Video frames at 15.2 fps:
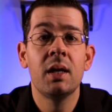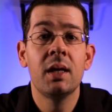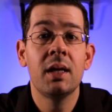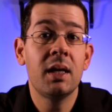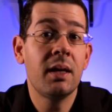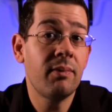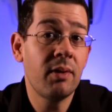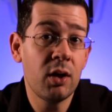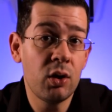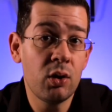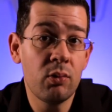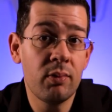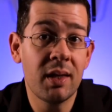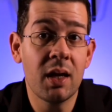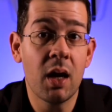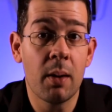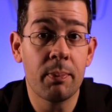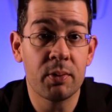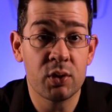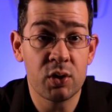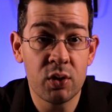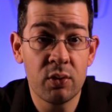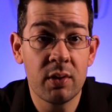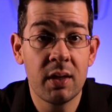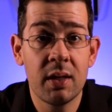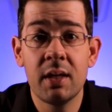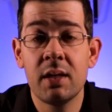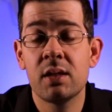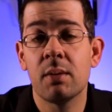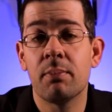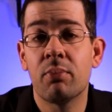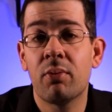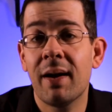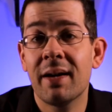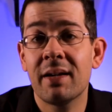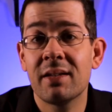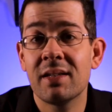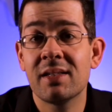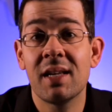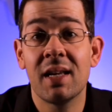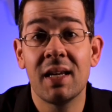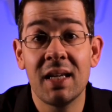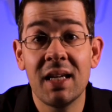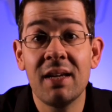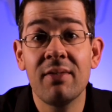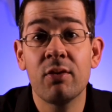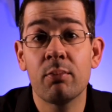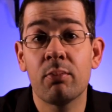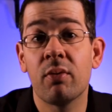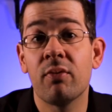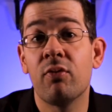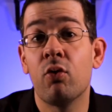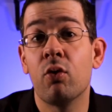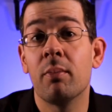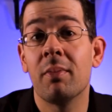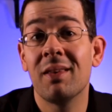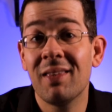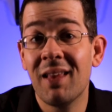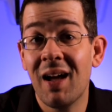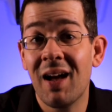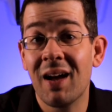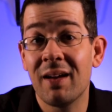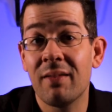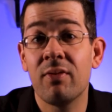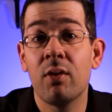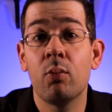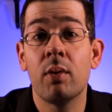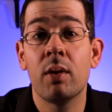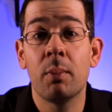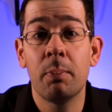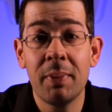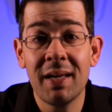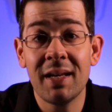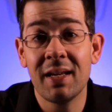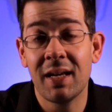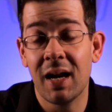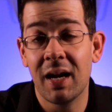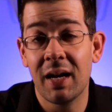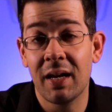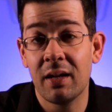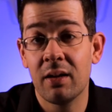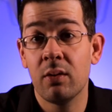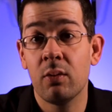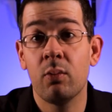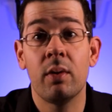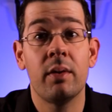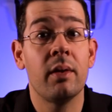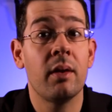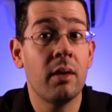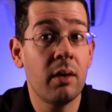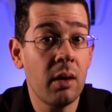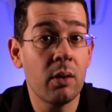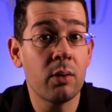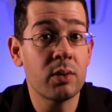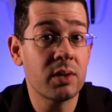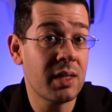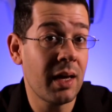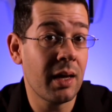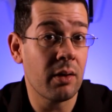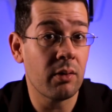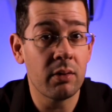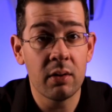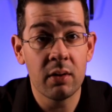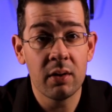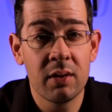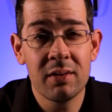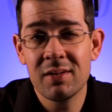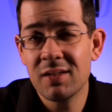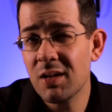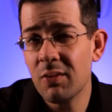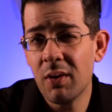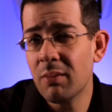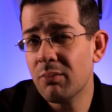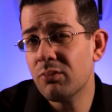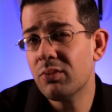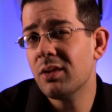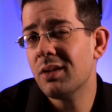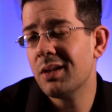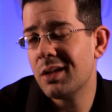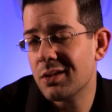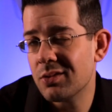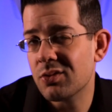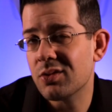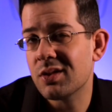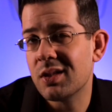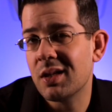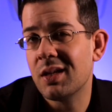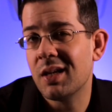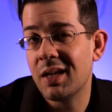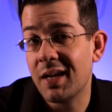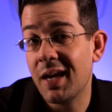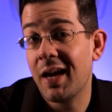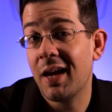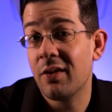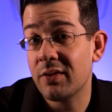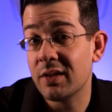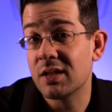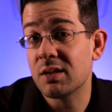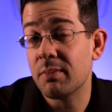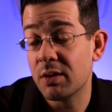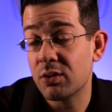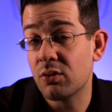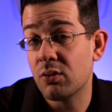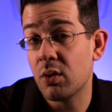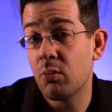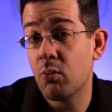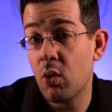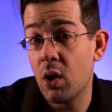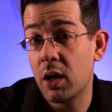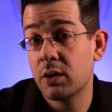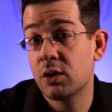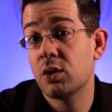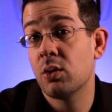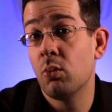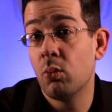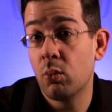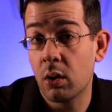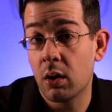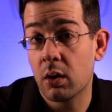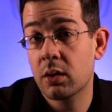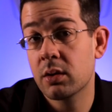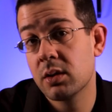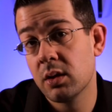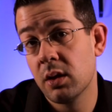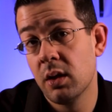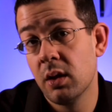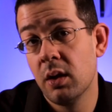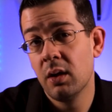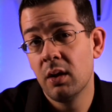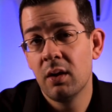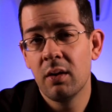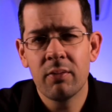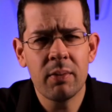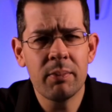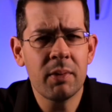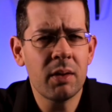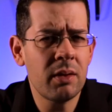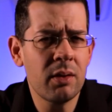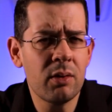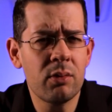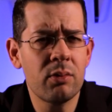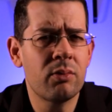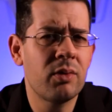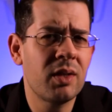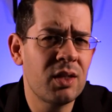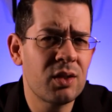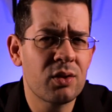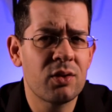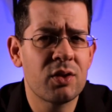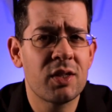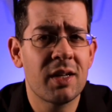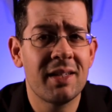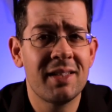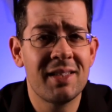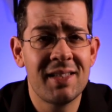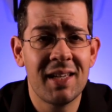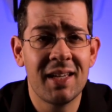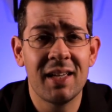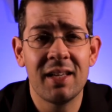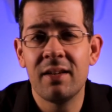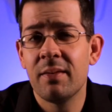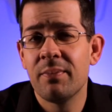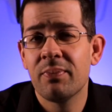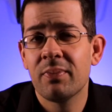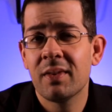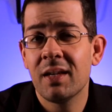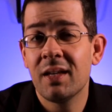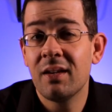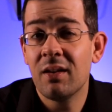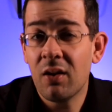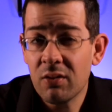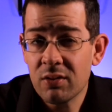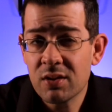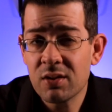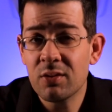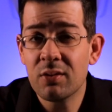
giving you the opportunity to practice and even perform live with a beat guide with no sound. So I'm really interested in how this metronome watch works. From the little research I did, it also